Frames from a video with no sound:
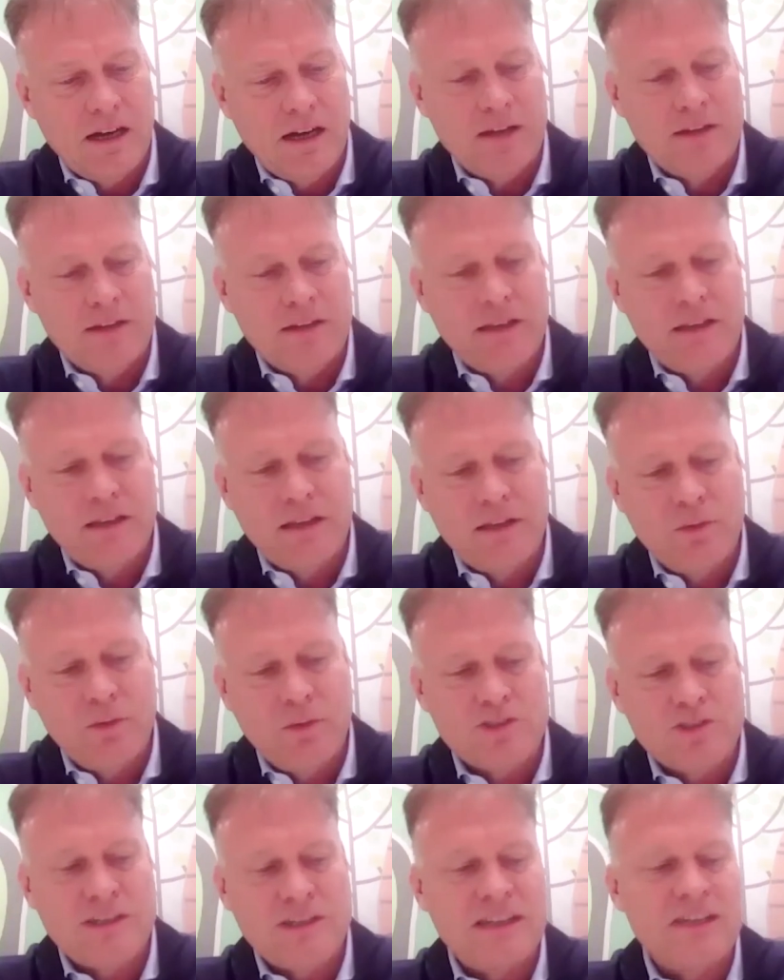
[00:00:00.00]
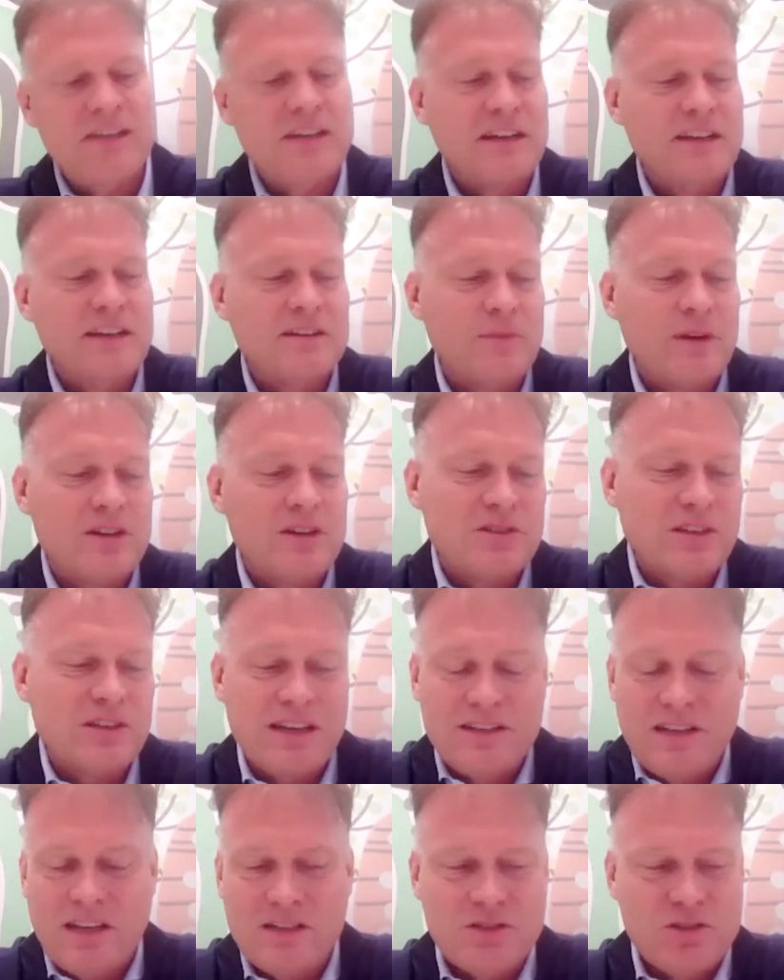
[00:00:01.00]
It was the Indian, because
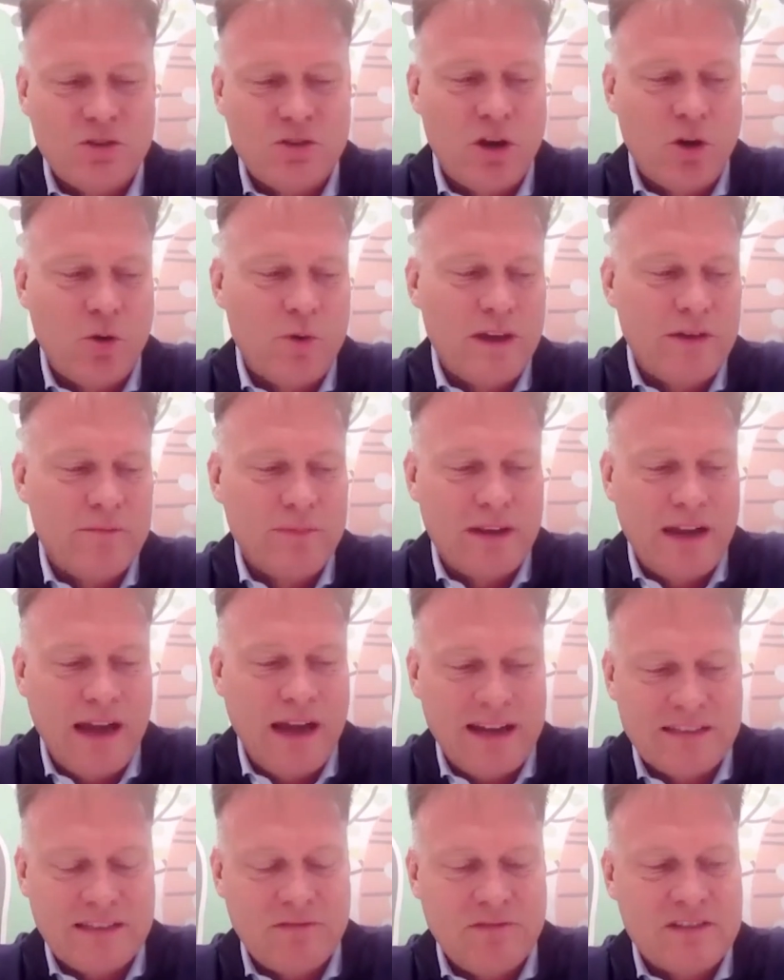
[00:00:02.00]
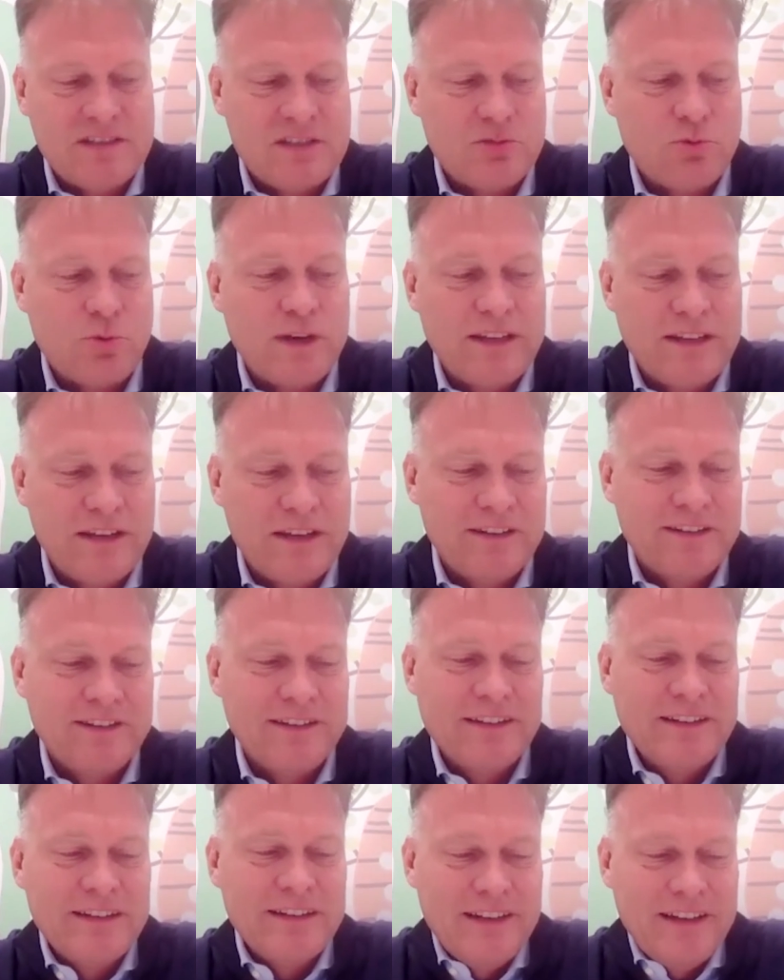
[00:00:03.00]
as you know, we've been active in Sweden,
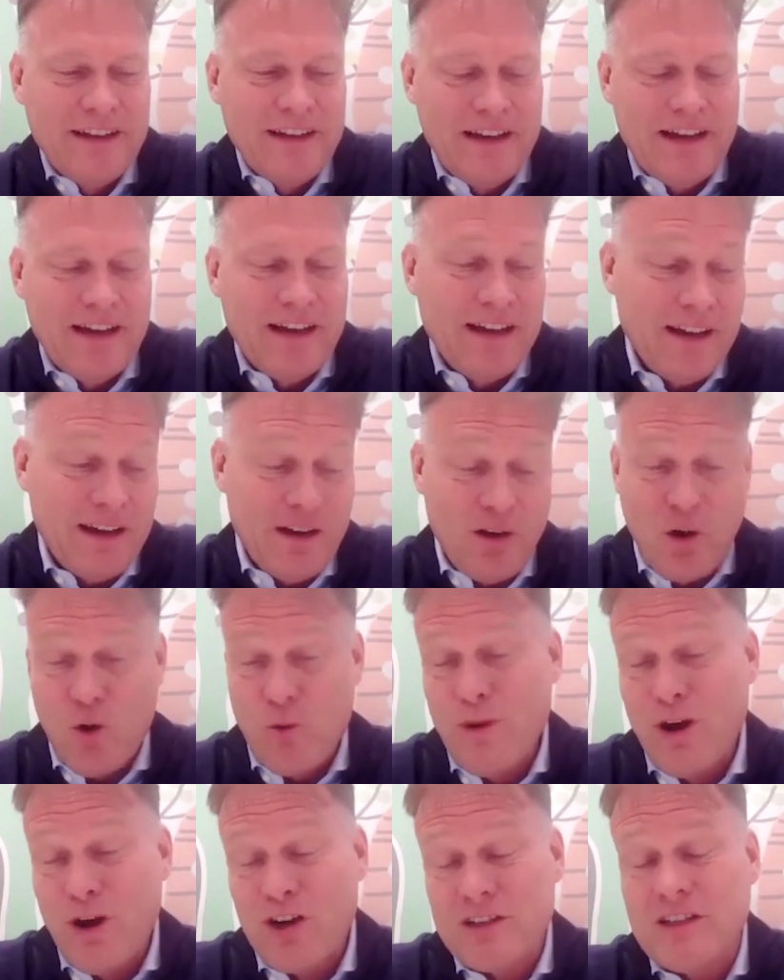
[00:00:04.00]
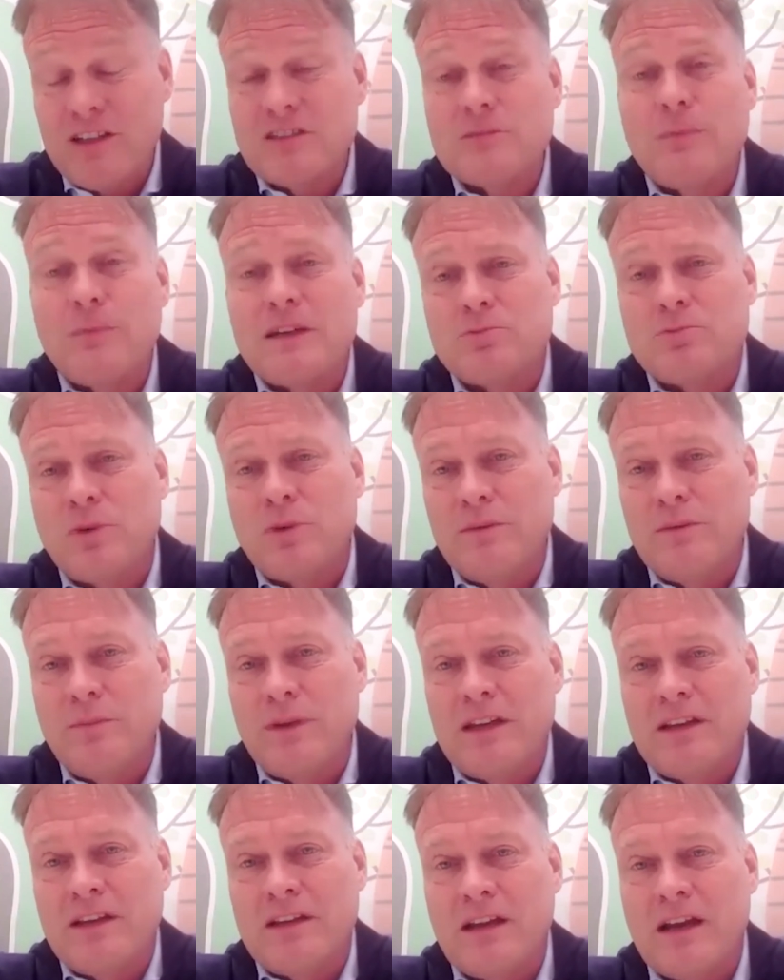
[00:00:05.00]
our home market, but we've
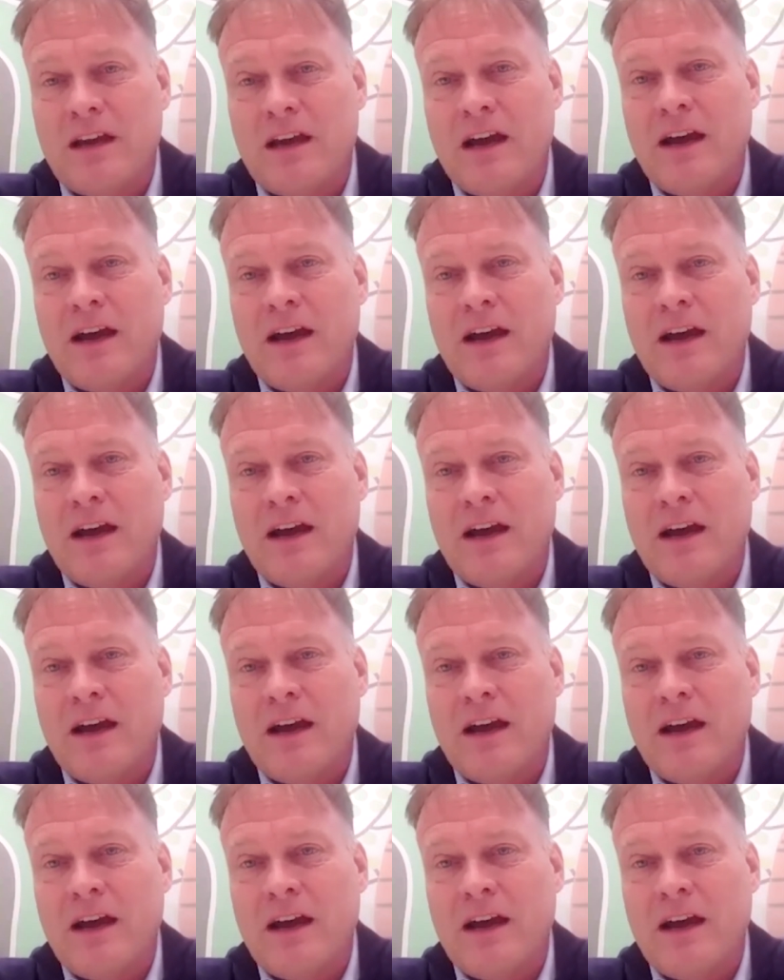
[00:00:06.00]
been